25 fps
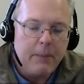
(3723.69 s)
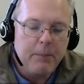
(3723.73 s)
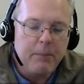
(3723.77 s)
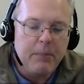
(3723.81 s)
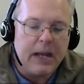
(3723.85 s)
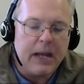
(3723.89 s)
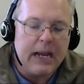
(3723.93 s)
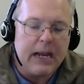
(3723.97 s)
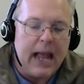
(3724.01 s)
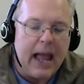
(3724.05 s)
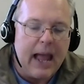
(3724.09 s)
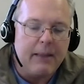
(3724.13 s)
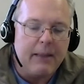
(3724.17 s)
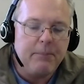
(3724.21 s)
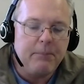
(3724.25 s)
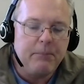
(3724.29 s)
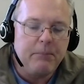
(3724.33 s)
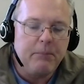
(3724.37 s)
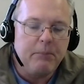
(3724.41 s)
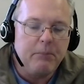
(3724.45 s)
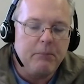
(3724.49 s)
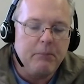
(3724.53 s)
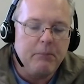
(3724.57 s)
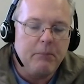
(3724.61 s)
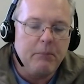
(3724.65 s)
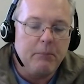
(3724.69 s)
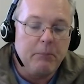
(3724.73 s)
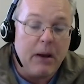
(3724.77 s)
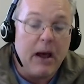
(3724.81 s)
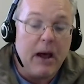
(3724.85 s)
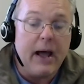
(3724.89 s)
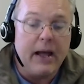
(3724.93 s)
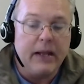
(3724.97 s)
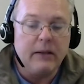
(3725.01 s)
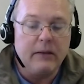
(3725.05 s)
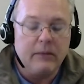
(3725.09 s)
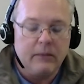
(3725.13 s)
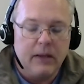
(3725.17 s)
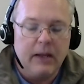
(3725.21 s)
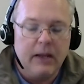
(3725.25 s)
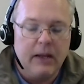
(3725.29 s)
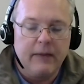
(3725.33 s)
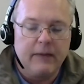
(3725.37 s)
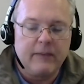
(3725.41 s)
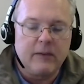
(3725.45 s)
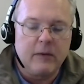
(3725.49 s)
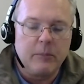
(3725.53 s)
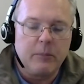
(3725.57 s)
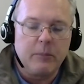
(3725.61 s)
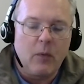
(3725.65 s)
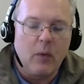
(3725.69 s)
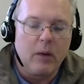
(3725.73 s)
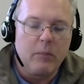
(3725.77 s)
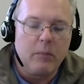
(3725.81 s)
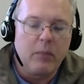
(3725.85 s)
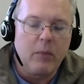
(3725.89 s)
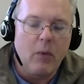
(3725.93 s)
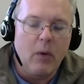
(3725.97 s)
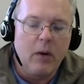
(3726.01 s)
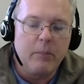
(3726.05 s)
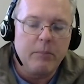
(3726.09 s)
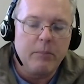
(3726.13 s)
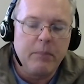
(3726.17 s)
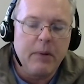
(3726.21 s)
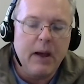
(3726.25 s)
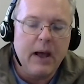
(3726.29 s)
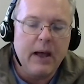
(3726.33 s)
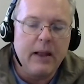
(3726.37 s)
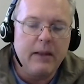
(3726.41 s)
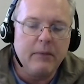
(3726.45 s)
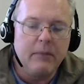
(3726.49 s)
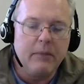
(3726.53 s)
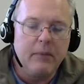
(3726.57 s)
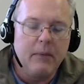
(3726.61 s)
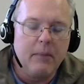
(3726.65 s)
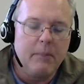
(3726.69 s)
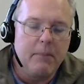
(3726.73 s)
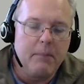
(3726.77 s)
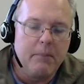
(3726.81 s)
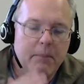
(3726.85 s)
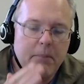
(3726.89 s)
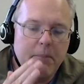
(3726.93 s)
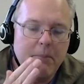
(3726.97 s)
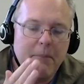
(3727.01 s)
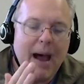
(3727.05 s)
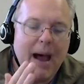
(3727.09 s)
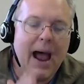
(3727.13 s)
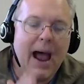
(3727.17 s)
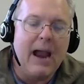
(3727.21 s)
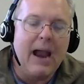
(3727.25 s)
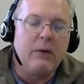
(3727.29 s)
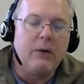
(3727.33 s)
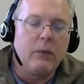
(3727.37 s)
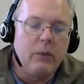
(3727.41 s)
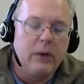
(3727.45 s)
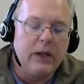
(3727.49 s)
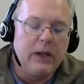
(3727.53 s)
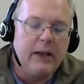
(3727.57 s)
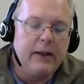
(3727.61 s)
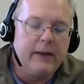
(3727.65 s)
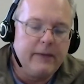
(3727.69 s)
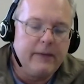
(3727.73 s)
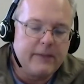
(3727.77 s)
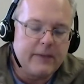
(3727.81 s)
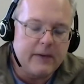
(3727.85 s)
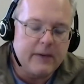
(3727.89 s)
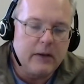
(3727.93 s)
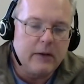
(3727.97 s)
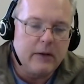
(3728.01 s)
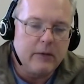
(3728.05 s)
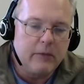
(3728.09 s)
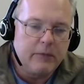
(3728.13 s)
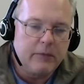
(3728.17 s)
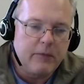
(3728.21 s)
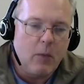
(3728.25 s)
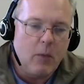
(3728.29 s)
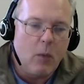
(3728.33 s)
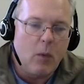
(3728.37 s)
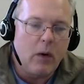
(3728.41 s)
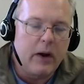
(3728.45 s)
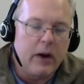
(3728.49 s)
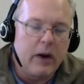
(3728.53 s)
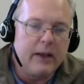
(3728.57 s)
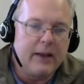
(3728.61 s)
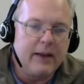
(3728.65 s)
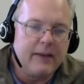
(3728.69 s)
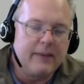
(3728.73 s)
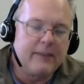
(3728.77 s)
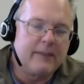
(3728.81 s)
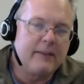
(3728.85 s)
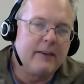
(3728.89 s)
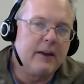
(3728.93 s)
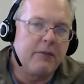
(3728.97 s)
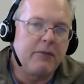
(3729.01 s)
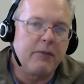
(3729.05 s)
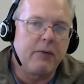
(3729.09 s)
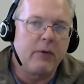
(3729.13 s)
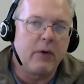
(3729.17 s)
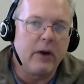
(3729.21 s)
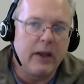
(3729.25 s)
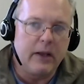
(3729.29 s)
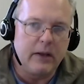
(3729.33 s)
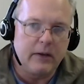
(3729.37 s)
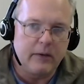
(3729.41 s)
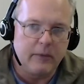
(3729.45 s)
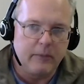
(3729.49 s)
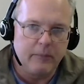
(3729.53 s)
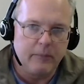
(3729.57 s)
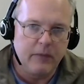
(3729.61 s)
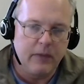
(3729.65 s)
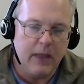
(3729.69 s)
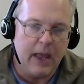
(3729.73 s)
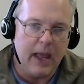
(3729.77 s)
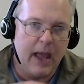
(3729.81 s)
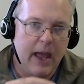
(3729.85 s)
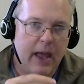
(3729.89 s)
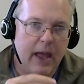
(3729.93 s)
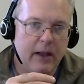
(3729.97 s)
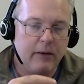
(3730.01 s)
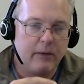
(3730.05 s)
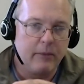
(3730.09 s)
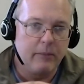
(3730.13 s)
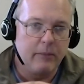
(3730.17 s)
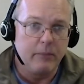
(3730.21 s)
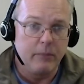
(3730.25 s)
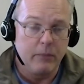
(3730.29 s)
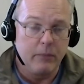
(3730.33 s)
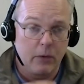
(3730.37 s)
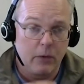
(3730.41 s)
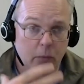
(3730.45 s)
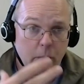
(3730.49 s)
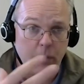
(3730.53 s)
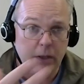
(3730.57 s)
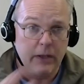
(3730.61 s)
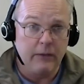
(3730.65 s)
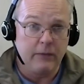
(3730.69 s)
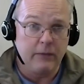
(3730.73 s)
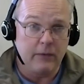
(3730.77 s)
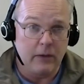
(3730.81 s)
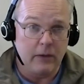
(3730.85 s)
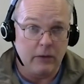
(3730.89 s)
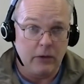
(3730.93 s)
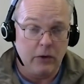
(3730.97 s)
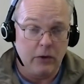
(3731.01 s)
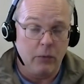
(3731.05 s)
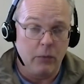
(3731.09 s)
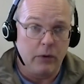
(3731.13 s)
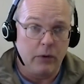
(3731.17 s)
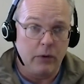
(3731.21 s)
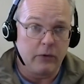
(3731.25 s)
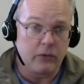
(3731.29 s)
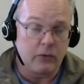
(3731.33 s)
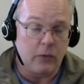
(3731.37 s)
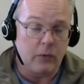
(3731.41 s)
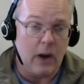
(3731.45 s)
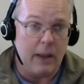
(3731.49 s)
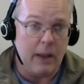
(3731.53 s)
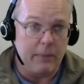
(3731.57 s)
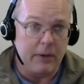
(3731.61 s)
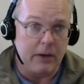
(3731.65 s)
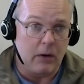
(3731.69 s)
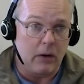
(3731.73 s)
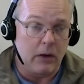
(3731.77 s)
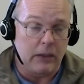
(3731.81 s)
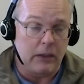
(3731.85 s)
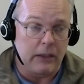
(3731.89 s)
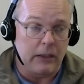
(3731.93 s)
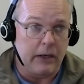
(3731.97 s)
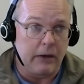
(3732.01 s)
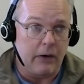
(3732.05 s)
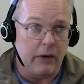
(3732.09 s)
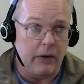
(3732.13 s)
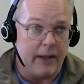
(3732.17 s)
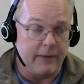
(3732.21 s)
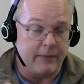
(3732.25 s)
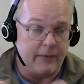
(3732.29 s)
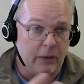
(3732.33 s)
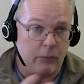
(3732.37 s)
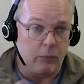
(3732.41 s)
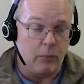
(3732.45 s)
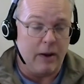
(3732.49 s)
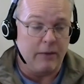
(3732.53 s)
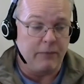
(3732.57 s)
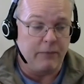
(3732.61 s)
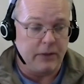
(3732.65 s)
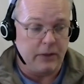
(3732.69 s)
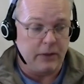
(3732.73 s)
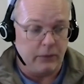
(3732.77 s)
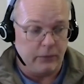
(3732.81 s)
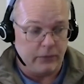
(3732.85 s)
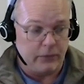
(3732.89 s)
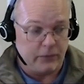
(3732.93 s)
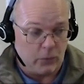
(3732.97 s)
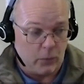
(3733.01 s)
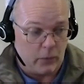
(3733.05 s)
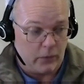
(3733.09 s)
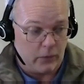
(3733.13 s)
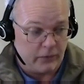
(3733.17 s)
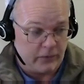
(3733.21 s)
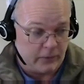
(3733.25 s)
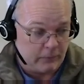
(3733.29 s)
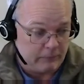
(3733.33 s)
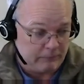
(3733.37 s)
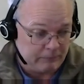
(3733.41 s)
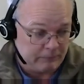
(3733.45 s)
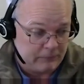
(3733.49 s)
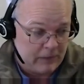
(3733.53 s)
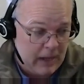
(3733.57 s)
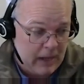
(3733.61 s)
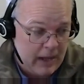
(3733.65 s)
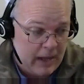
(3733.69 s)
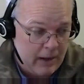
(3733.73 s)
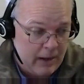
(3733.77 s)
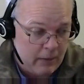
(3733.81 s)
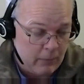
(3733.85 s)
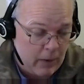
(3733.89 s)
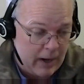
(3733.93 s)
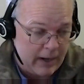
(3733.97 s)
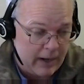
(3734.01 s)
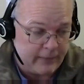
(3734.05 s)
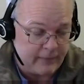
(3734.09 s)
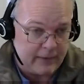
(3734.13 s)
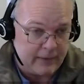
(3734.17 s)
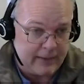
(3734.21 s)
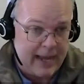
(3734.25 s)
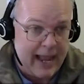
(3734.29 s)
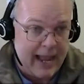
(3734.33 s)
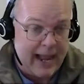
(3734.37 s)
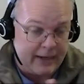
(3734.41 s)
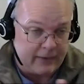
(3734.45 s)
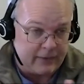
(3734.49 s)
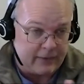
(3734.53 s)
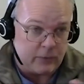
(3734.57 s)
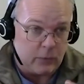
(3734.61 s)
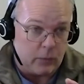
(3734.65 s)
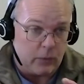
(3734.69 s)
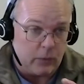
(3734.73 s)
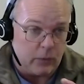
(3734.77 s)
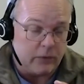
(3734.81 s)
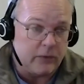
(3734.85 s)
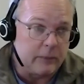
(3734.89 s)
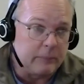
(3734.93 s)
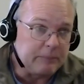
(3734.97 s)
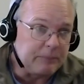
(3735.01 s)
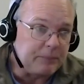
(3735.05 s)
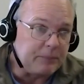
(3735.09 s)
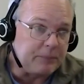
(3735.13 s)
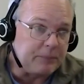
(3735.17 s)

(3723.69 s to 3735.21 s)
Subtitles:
But and this is important point, but my reason for it is different than the reason you were describing earlier as a revenue source, right? It's a tax source.